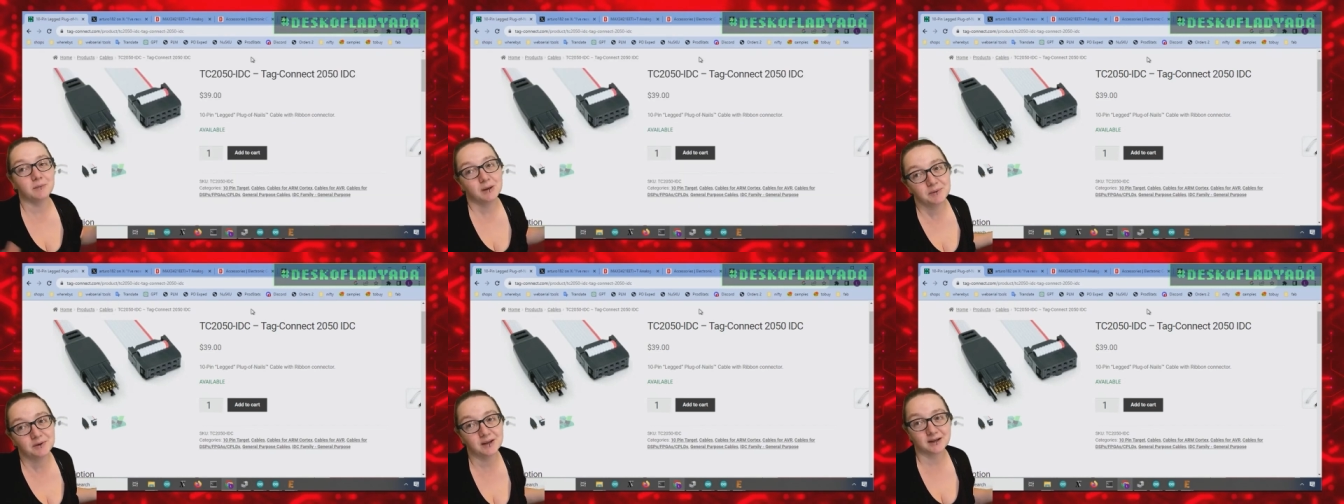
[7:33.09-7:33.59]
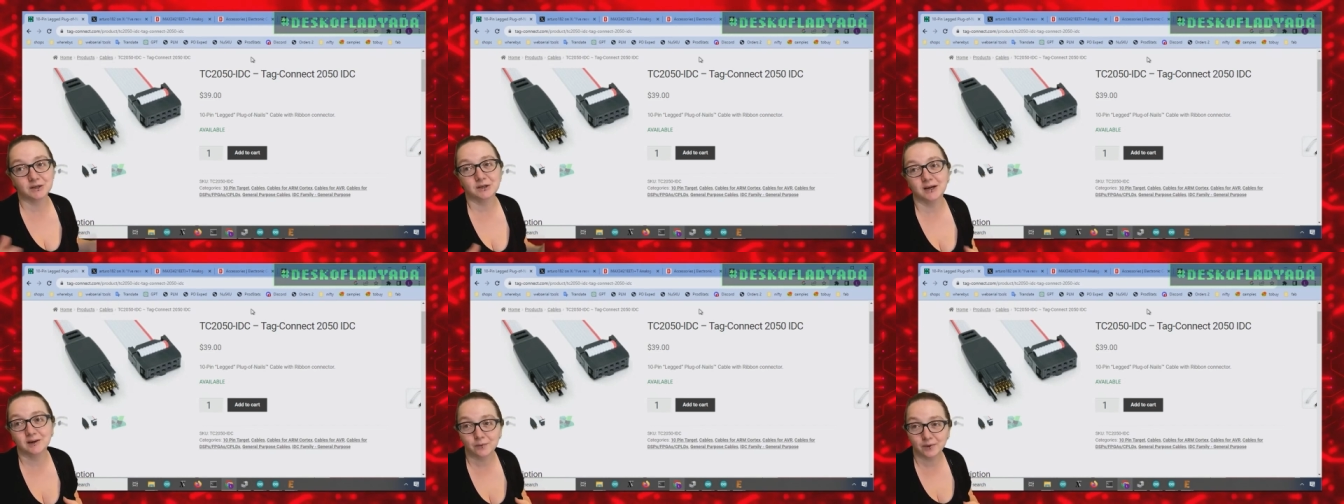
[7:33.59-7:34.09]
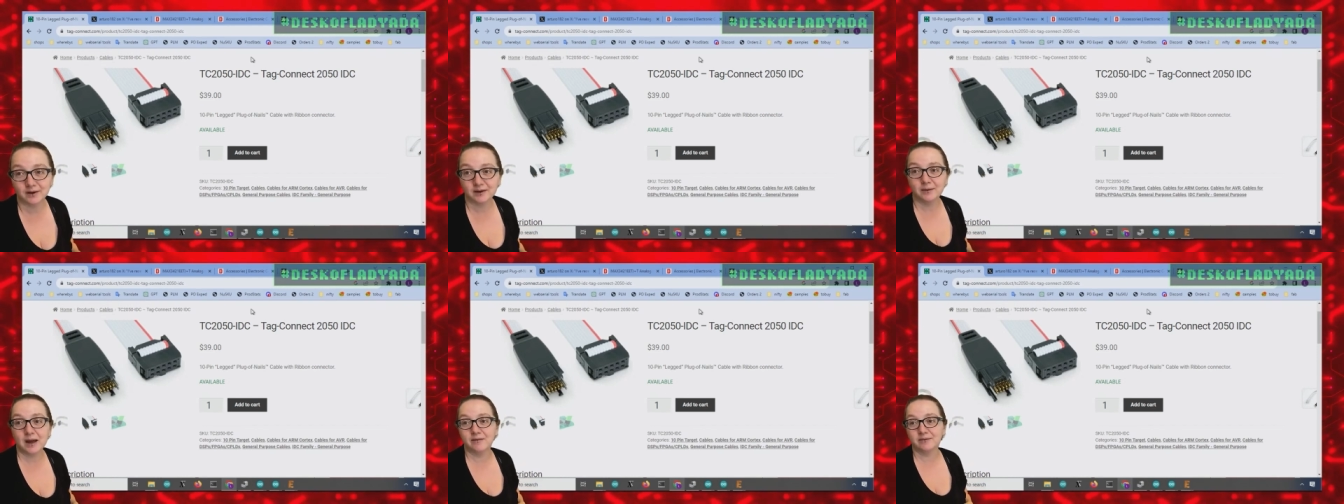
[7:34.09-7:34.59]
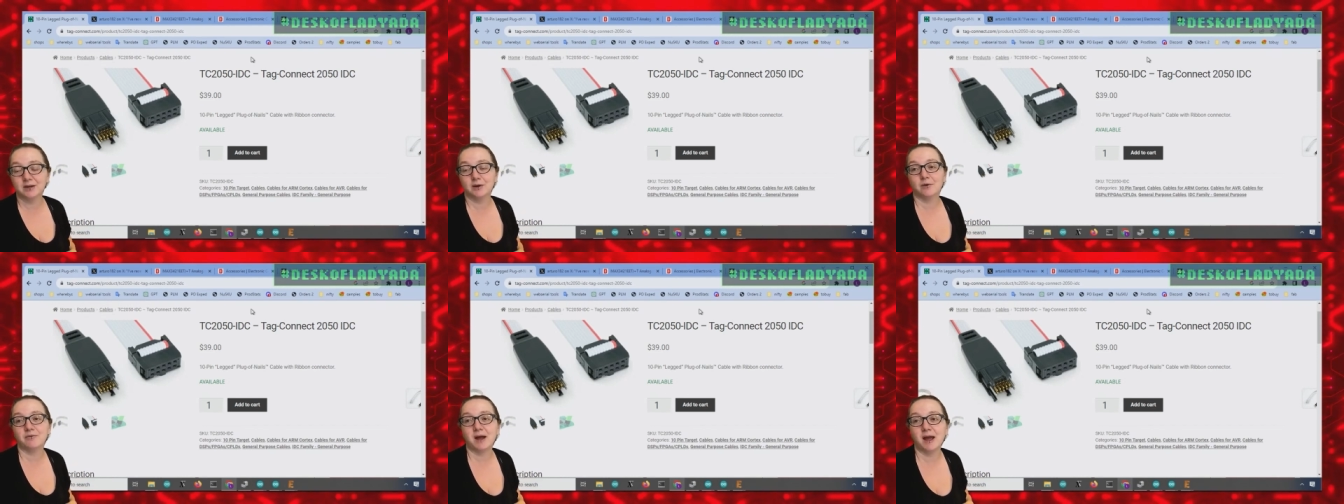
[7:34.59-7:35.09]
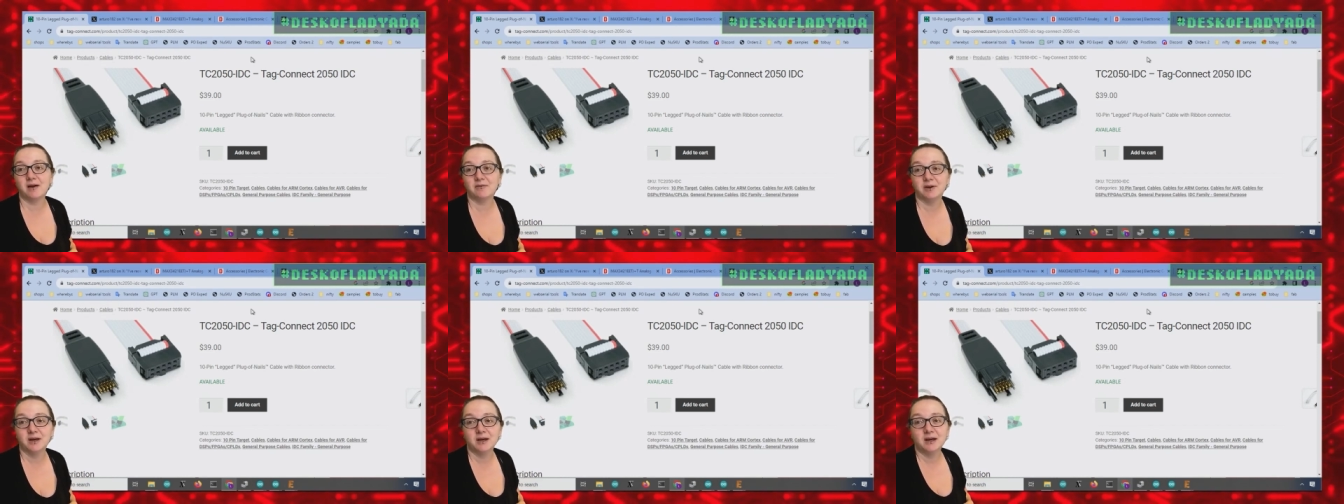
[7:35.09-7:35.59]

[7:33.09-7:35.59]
And maybe you're like, look, I don't want to have, you know, if I have,